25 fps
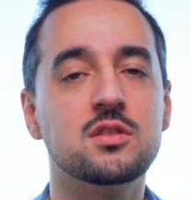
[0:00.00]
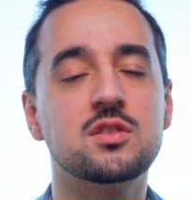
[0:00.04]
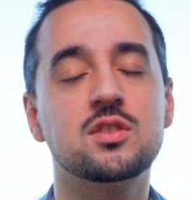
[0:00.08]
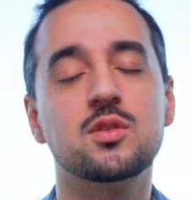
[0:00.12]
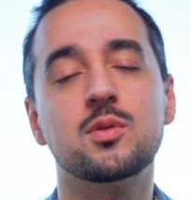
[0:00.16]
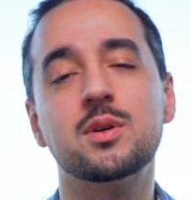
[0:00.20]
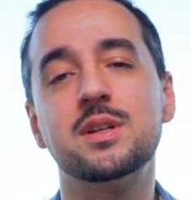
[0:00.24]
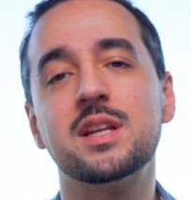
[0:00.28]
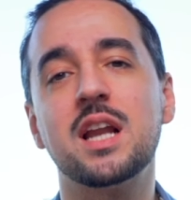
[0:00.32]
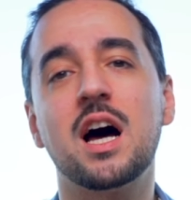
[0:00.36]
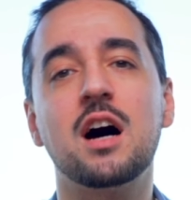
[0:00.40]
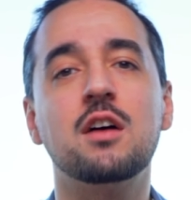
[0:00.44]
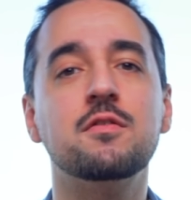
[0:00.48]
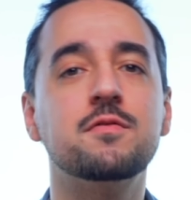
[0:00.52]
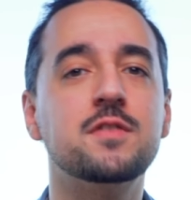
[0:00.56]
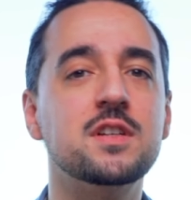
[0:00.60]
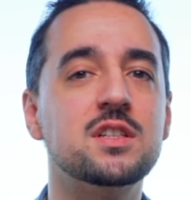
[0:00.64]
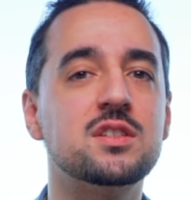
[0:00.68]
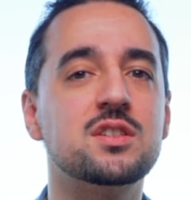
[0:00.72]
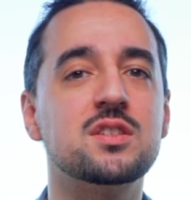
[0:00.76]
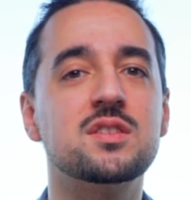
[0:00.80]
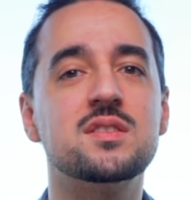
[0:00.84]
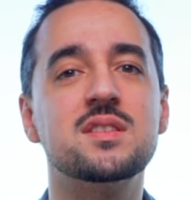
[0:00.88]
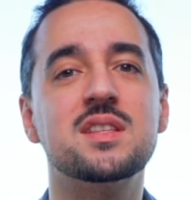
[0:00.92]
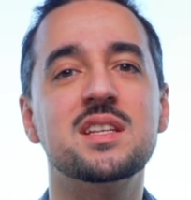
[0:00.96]
So it now
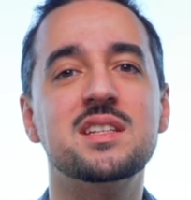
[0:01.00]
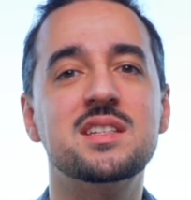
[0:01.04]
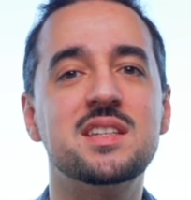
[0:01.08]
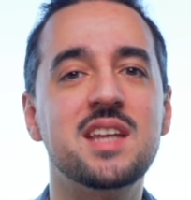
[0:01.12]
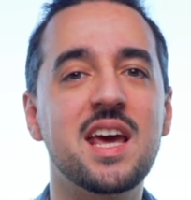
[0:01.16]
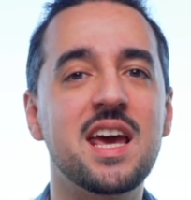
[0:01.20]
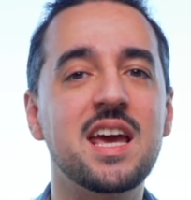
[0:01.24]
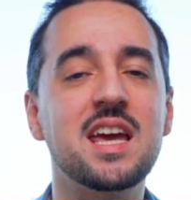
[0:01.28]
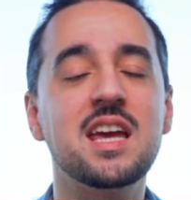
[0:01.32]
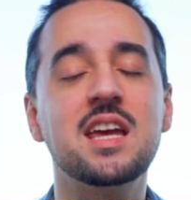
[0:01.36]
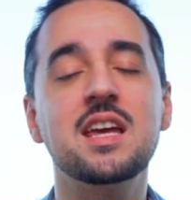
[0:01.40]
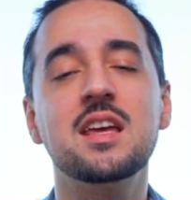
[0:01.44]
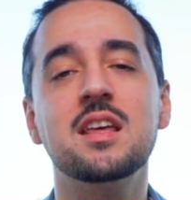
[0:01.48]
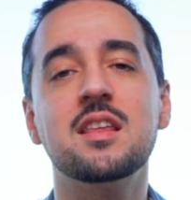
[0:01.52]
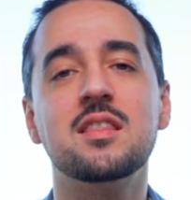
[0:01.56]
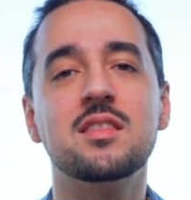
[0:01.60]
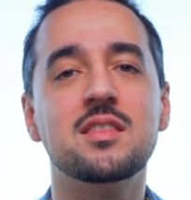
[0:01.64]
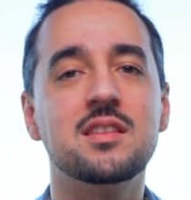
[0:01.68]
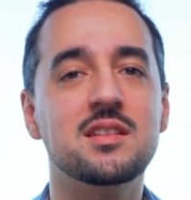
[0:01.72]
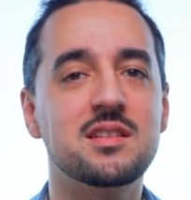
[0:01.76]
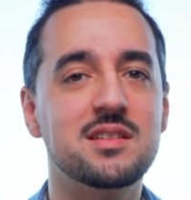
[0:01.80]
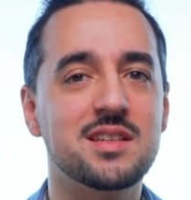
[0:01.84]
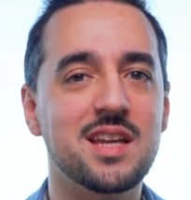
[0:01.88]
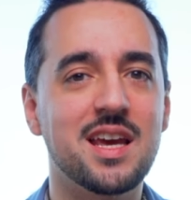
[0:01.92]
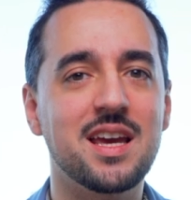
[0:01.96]
features the day,
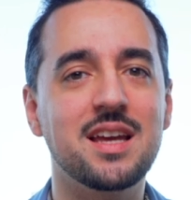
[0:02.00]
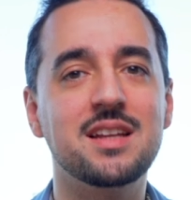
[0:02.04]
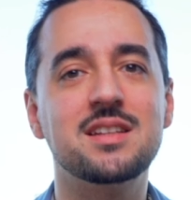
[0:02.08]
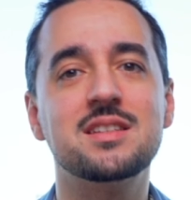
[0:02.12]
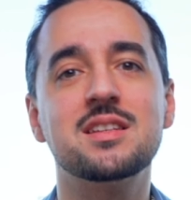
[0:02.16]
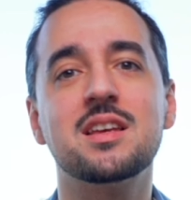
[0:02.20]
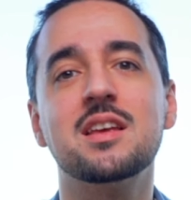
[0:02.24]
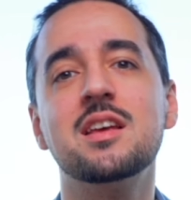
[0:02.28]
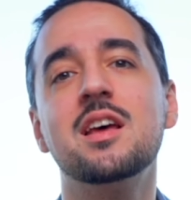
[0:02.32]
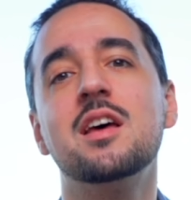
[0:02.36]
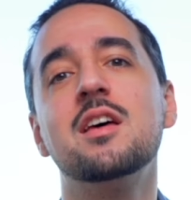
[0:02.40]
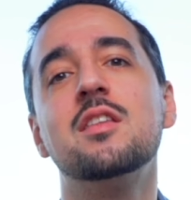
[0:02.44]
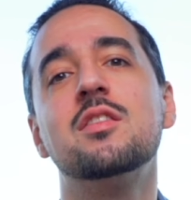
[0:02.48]
the date,